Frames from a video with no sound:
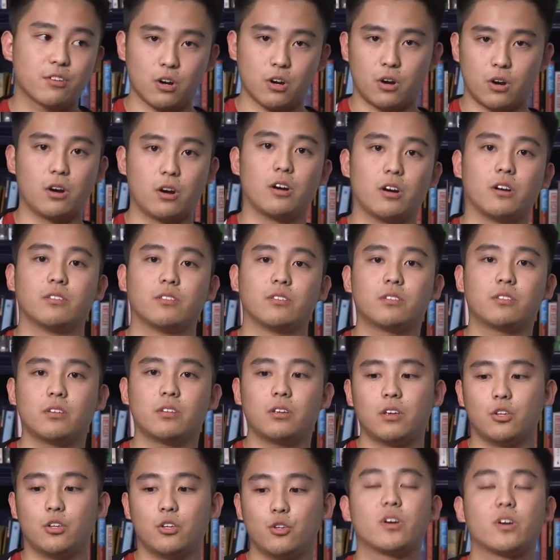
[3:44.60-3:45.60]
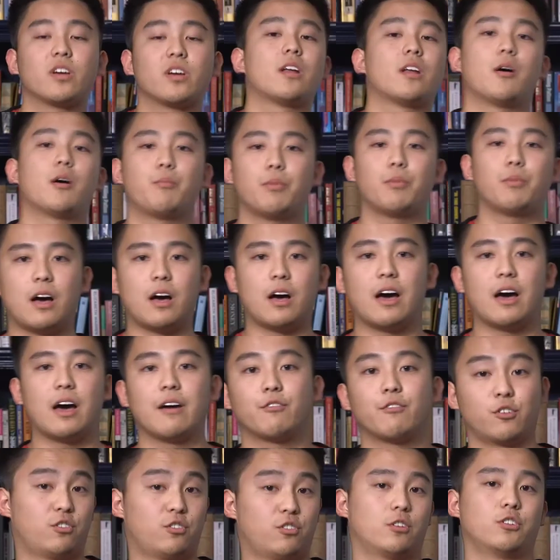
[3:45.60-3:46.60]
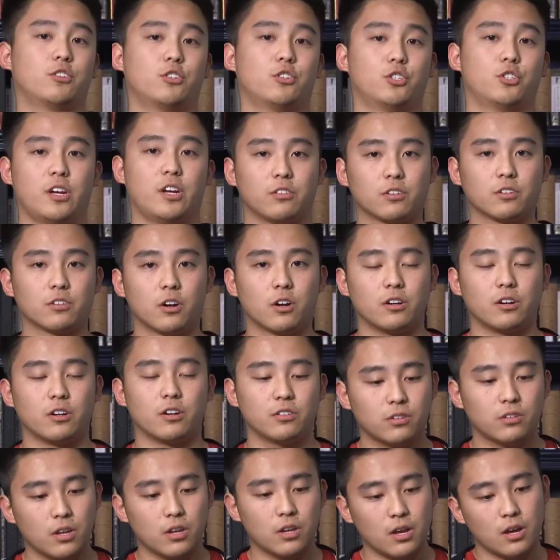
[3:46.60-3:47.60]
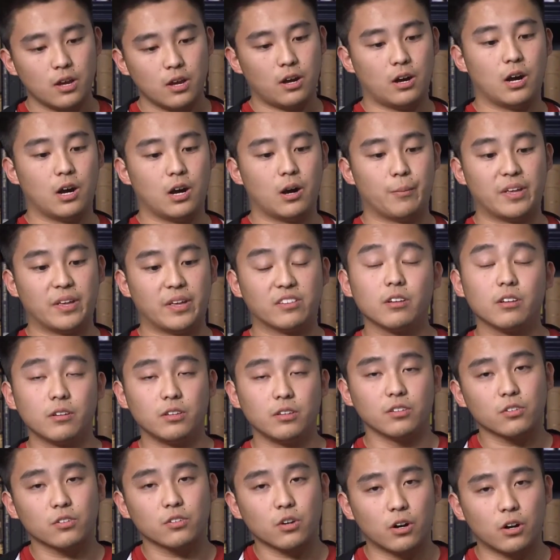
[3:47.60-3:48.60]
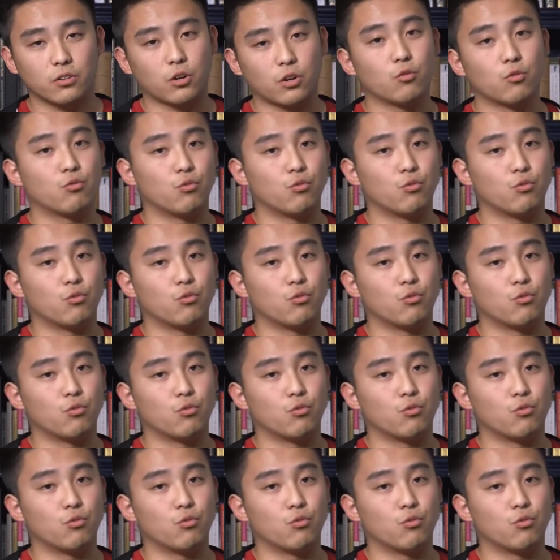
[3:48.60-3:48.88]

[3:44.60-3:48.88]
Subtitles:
cards, you cannot apply for certain Chase cards. And some of these cards are